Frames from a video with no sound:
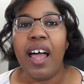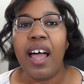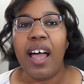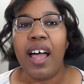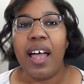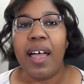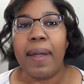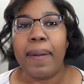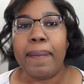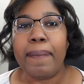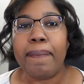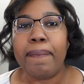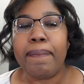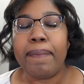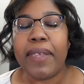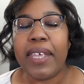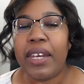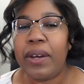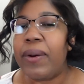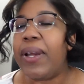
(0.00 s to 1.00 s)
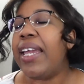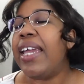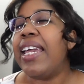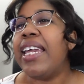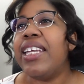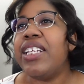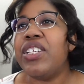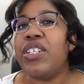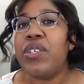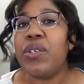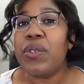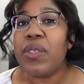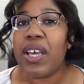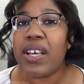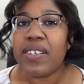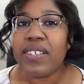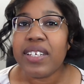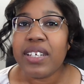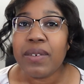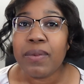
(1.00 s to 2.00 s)
Anyway, in
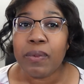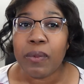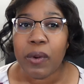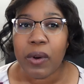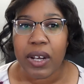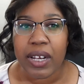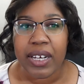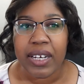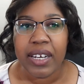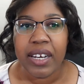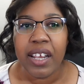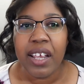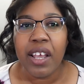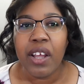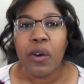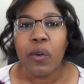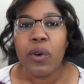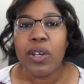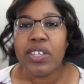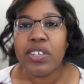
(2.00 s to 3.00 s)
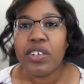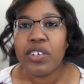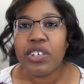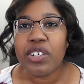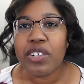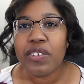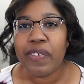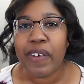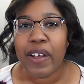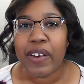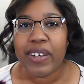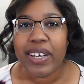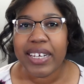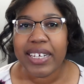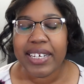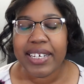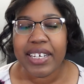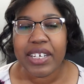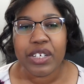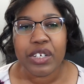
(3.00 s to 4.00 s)
2001, researchers found an
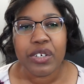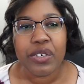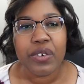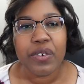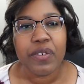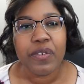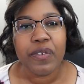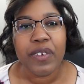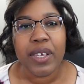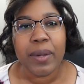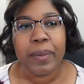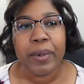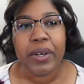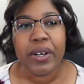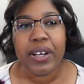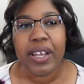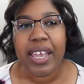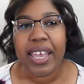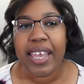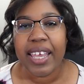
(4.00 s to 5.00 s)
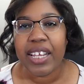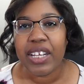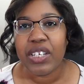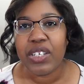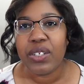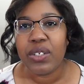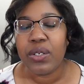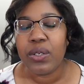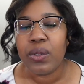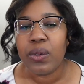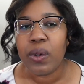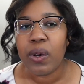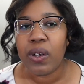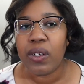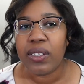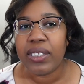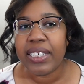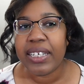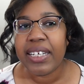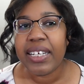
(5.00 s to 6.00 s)
additional femur and 2
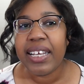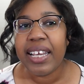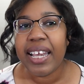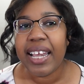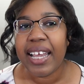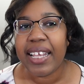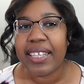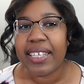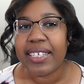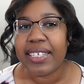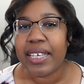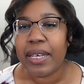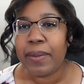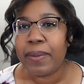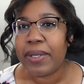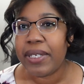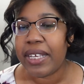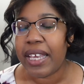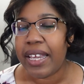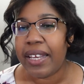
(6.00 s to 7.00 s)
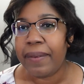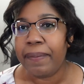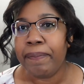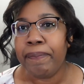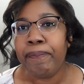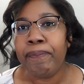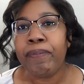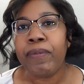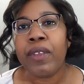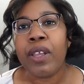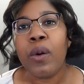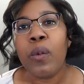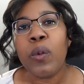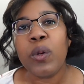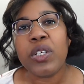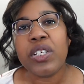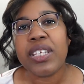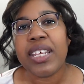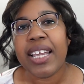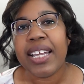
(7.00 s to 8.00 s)
ulna at the same site,
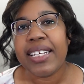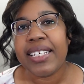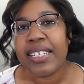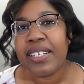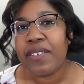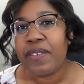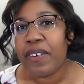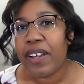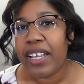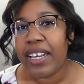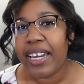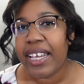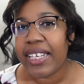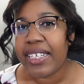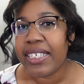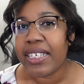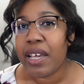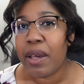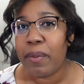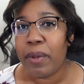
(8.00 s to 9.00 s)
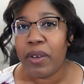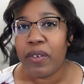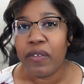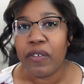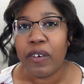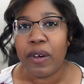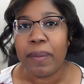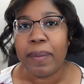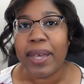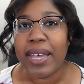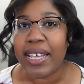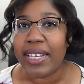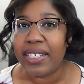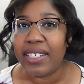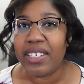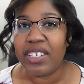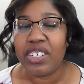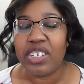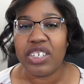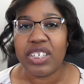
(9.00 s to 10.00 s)
which they identified as coming from
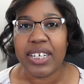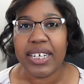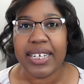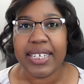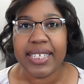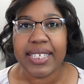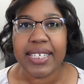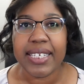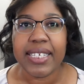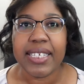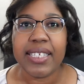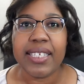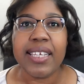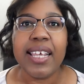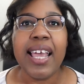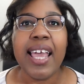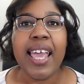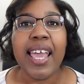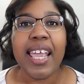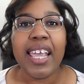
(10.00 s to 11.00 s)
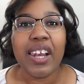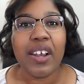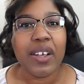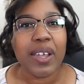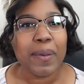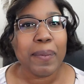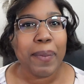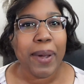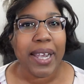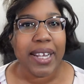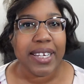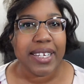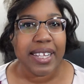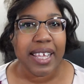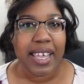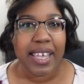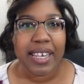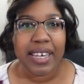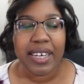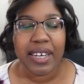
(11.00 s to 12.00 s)
S. tchadensis. And I'll get back to
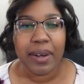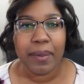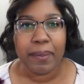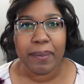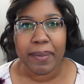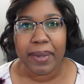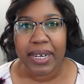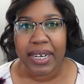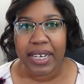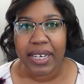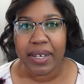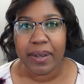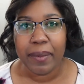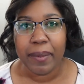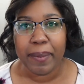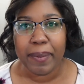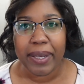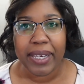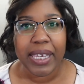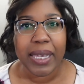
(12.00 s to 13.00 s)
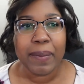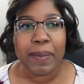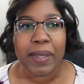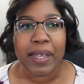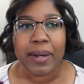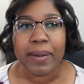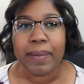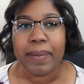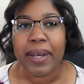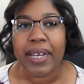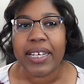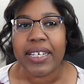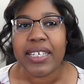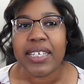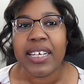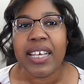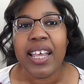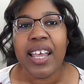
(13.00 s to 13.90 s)
that in a minute, but keep that in mind.